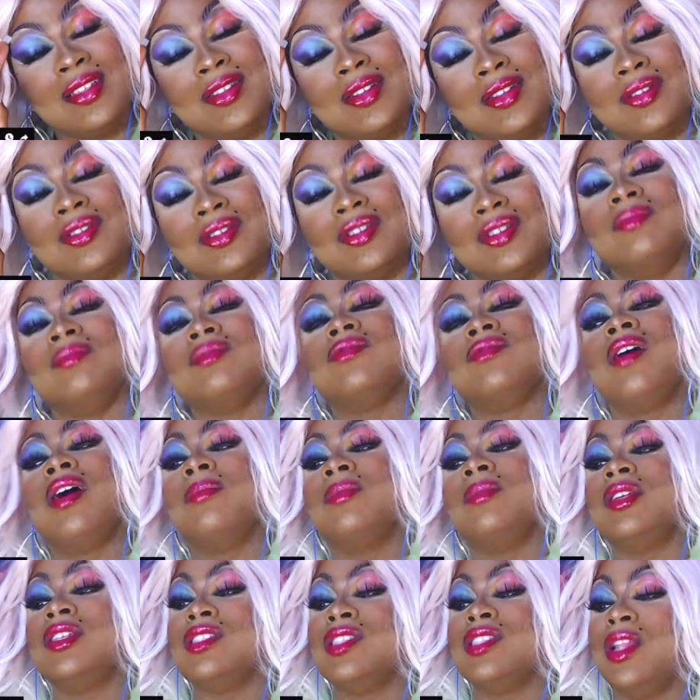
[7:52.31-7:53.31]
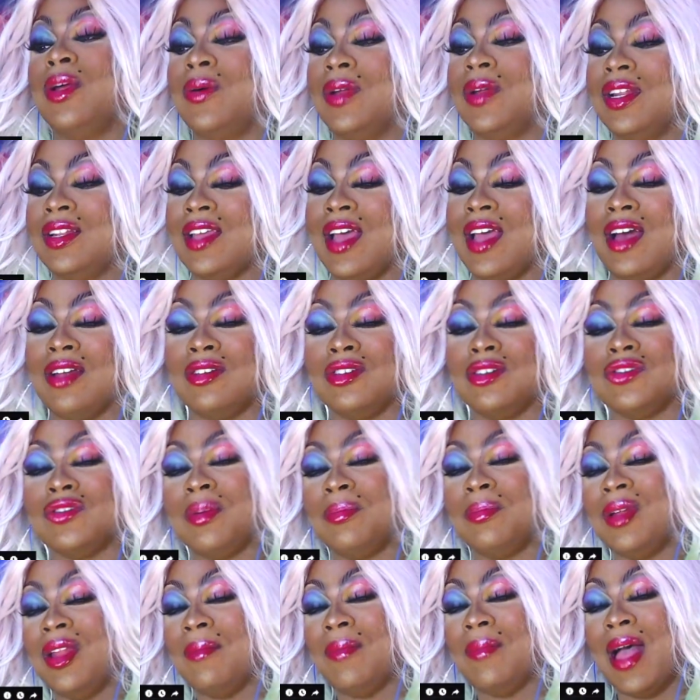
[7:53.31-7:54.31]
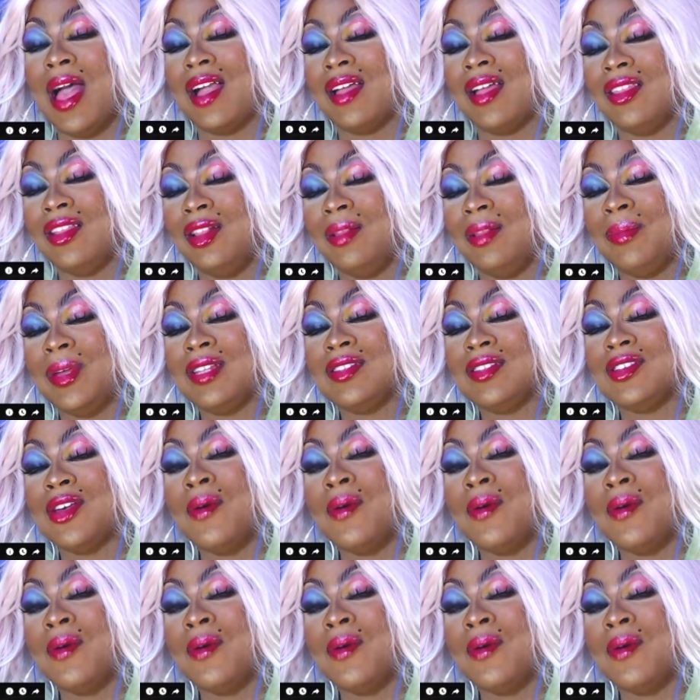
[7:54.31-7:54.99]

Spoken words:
So she's probably slowing it down or stripping it back a little bit.